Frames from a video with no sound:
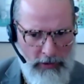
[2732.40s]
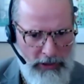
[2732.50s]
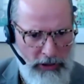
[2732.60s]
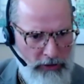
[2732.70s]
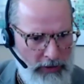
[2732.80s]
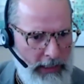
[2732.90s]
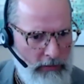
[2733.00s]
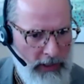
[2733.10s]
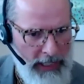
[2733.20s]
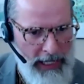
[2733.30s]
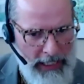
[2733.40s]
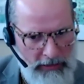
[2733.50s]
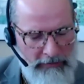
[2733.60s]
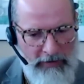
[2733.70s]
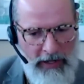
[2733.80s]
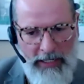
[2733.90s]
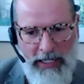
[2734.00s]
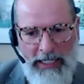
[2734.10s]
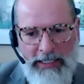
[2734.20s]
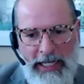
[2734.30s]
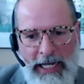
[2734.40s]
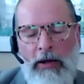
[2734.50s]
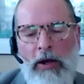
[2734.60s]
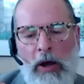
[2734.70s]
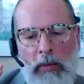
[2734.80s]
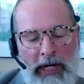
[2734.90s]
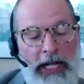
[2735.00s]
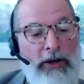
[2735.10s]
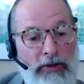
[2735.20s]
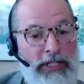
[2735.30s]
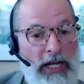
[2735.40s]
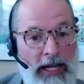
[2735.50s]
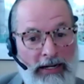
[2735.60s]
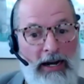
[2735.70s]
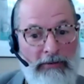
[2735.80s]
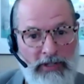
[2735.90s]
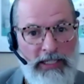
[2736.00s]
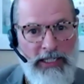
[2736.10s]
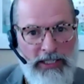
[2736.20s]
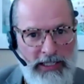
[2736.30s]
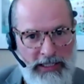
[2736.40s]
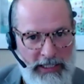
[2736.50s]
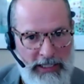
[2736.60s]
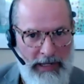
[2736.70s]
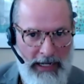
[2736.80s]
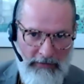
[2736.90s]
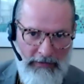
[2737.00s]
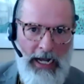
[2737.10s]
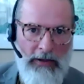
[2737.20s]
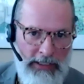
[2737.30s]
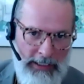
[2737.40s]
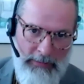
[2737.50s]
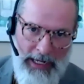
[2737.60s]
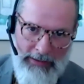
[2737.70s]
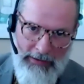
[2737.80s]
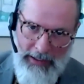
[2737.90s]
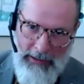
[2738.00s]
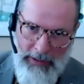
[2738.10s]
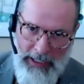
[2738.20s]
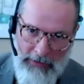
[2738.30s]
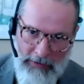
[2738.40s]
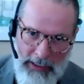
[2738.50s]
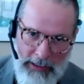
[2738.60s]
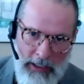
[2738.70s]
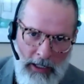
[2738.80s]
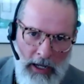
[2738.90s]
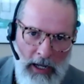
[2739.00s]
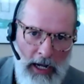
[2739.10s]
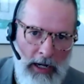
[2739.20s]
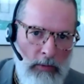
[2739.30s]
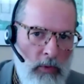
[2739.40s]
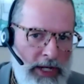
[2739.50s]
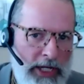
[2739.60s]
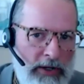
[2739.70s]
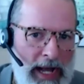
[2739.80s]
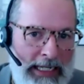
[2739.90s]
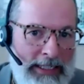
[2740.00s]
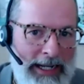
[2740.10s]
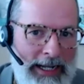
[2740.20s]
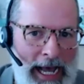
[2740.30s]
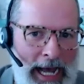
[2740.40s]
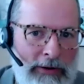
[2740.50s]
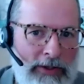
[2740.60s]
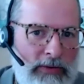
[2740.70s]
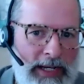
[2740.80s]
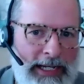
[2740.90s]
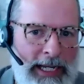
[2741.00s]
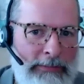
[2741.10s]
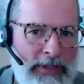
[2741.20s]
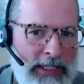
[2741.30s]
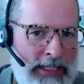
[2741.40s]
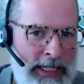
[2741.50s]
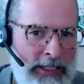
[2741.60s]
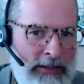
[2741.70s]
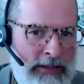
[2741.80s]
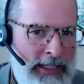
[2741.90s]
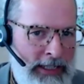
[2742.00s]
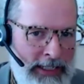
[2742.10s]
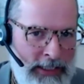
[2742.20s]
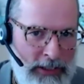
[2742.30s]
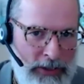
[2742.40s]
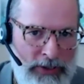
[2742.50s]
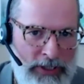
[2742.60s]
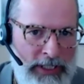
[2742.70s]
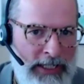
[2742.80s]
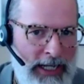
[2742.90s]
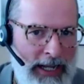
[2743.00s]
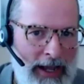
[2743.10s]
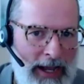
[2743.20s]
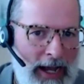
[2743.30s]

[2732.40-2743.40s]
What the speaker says: board retreat where they actually finalized that. But I know there was a lot of conversation in the GPAC of how this impacted Guided Pathways. When you ask, like, how do we keep this centered in the institution? Like,